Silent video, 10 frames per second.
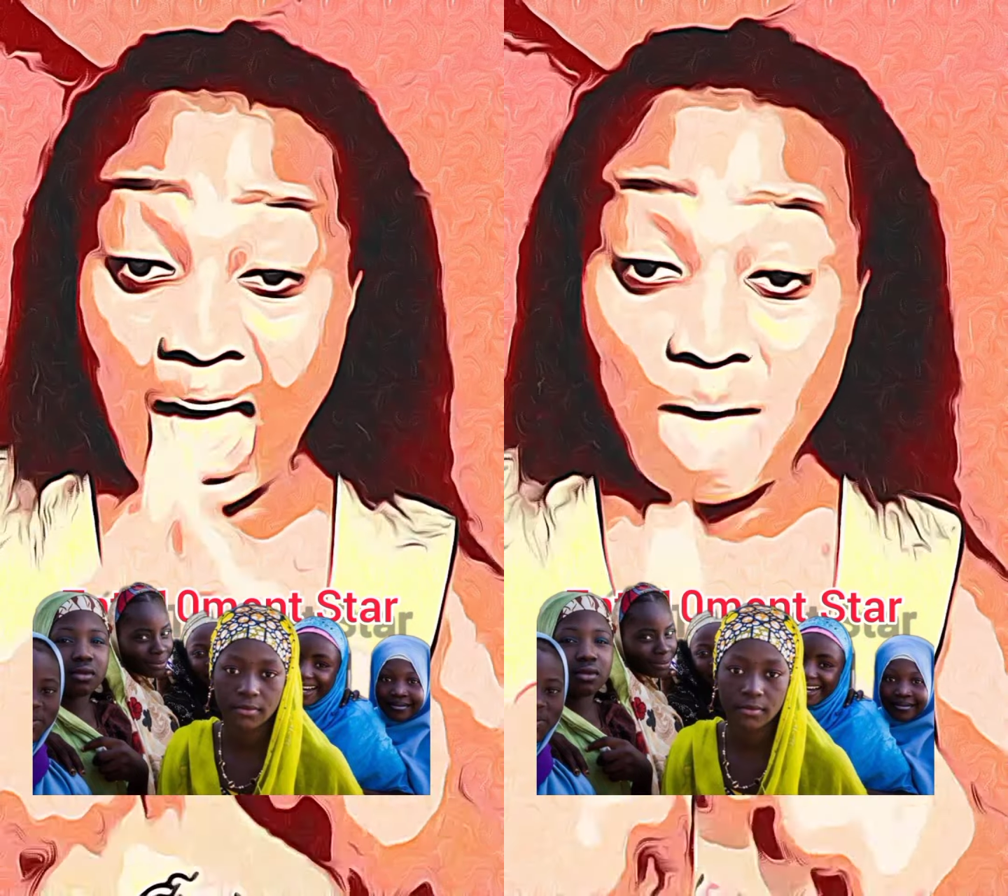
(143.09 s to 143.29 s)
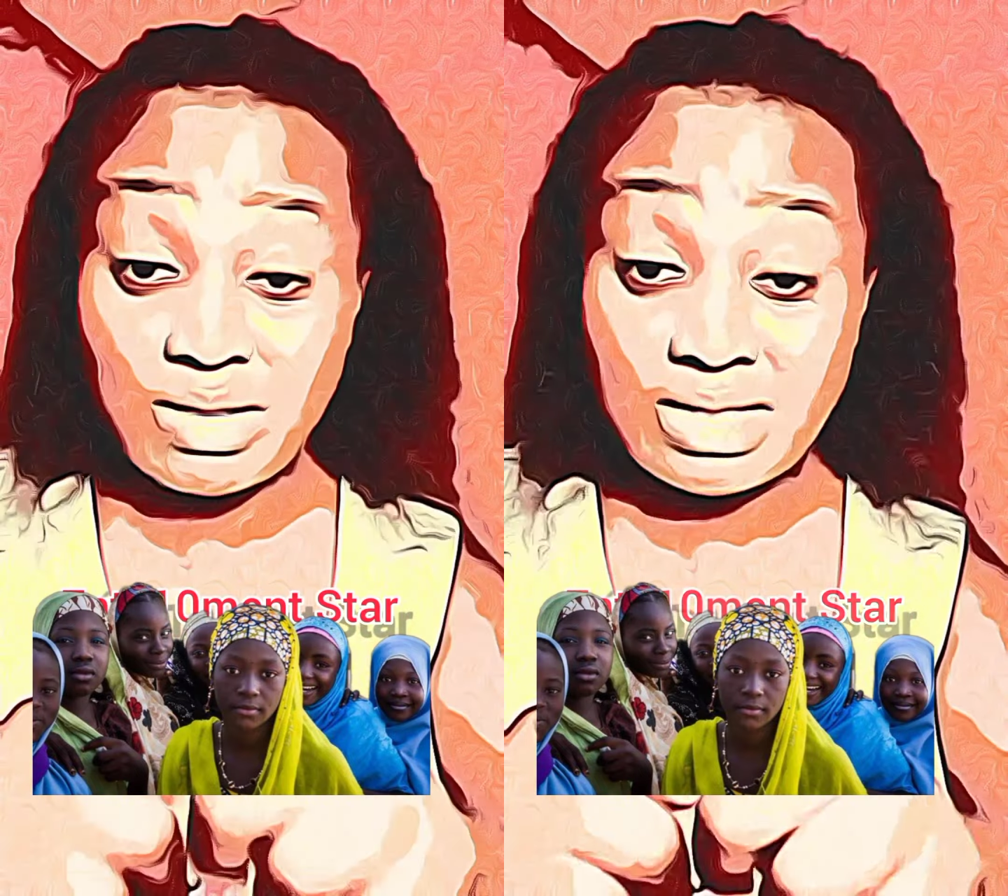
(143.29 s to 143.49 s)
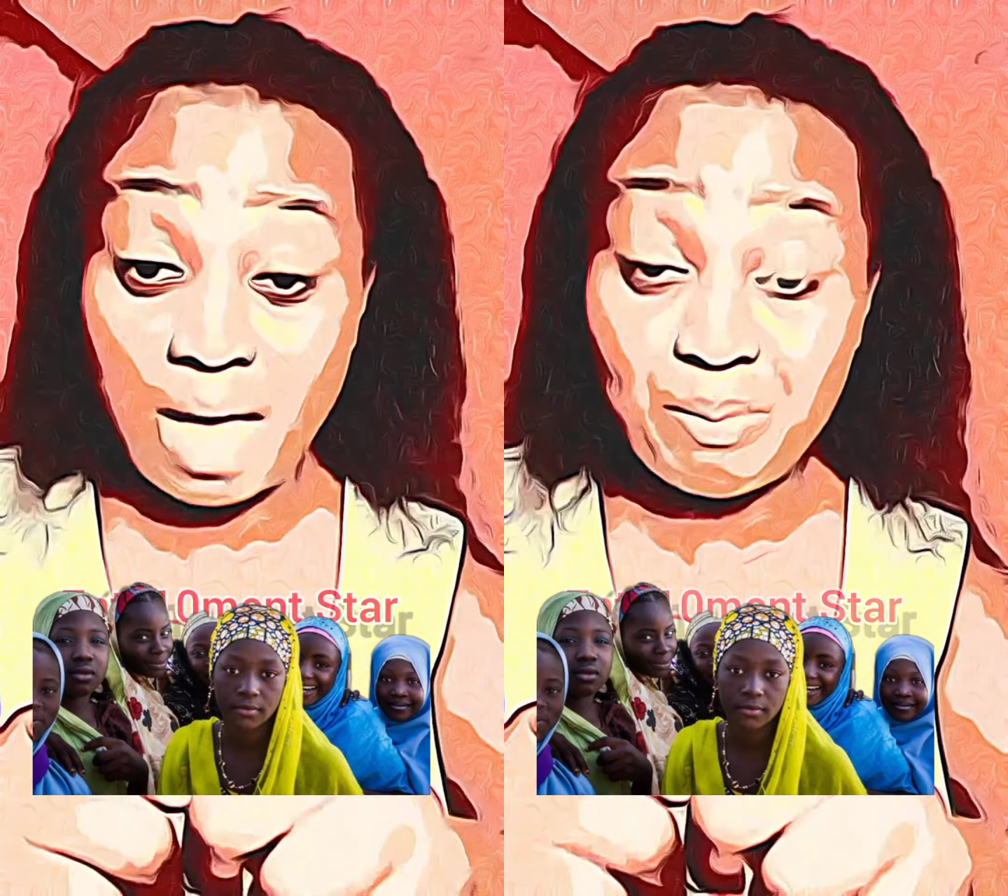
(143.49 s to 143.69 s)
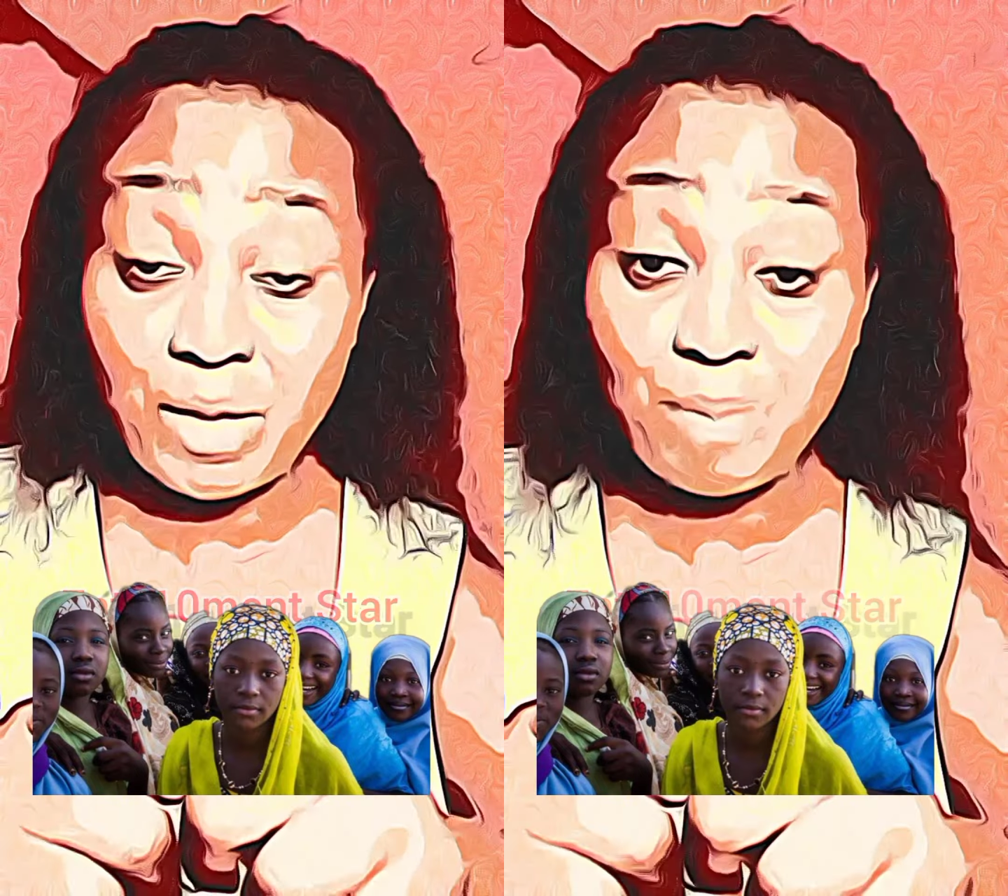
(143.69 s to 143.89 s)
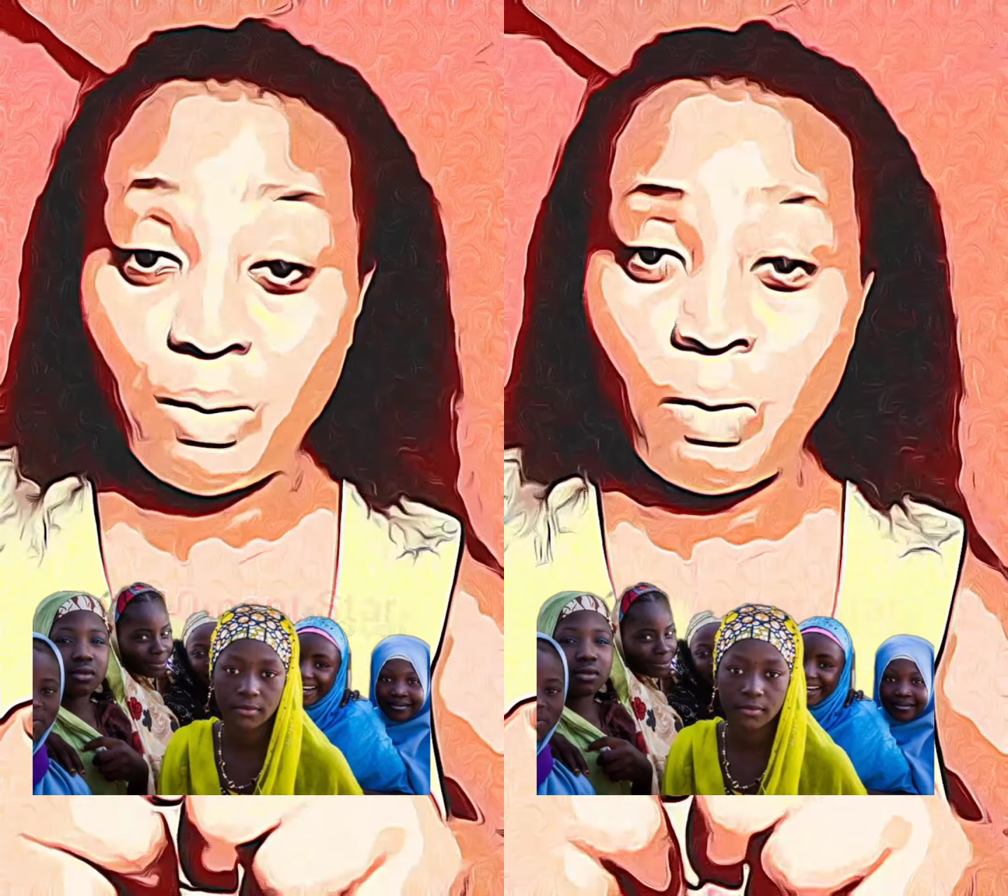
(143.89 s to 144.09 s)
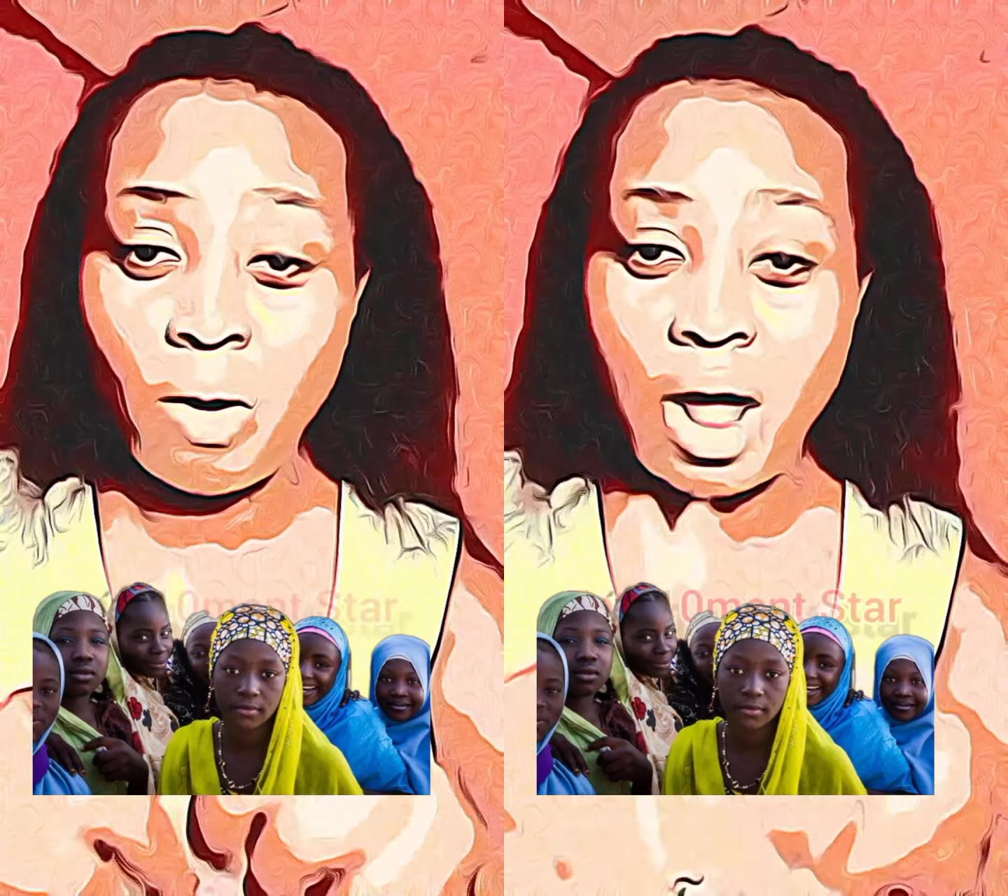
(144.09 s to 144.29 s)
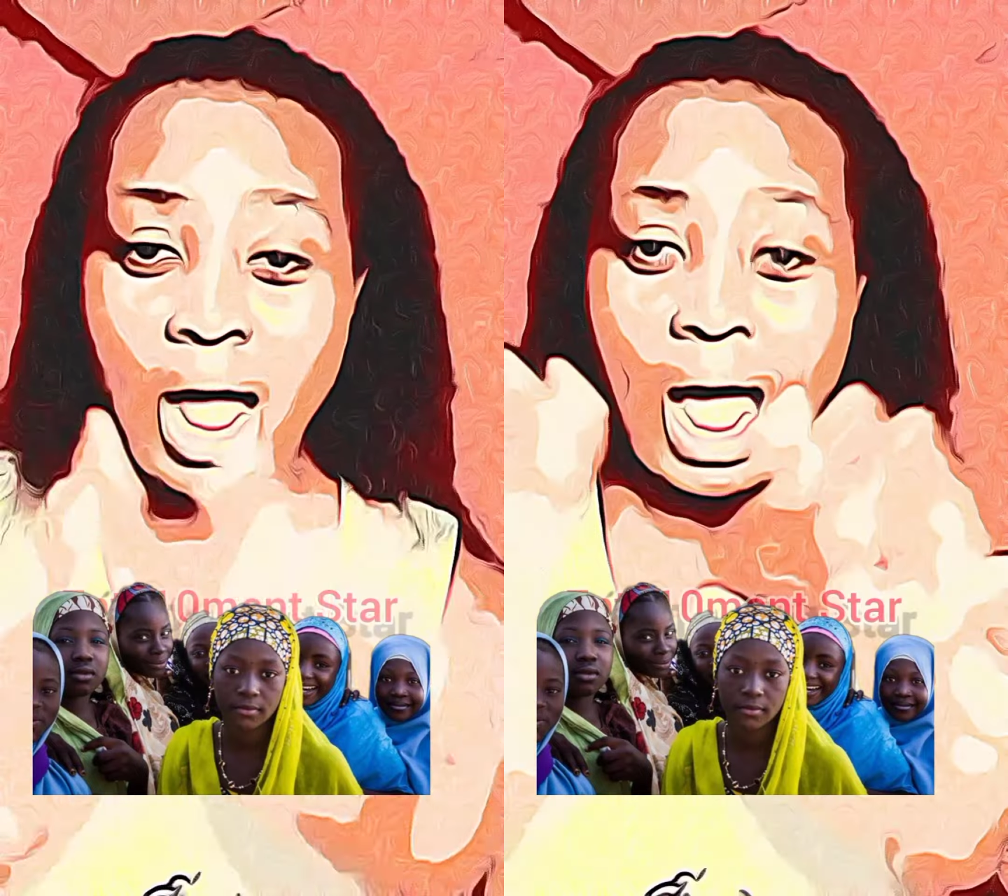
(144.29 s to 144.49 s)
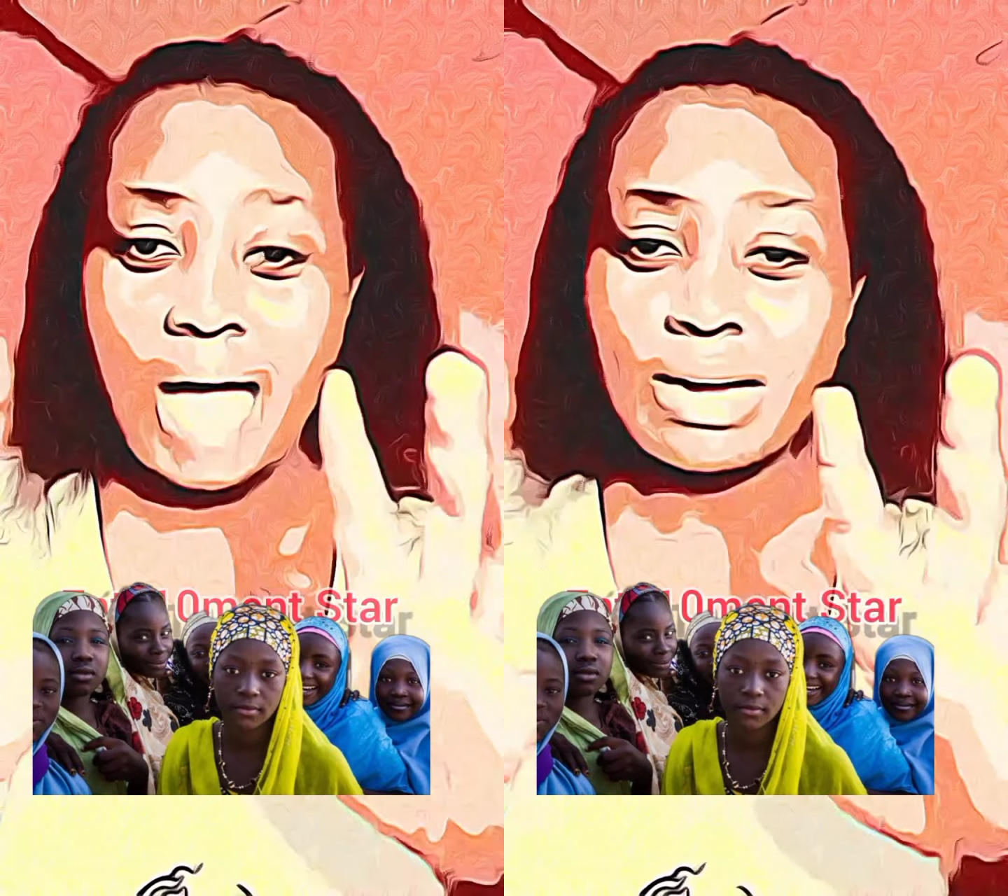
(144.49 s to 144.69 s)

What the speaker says: that the Hausa people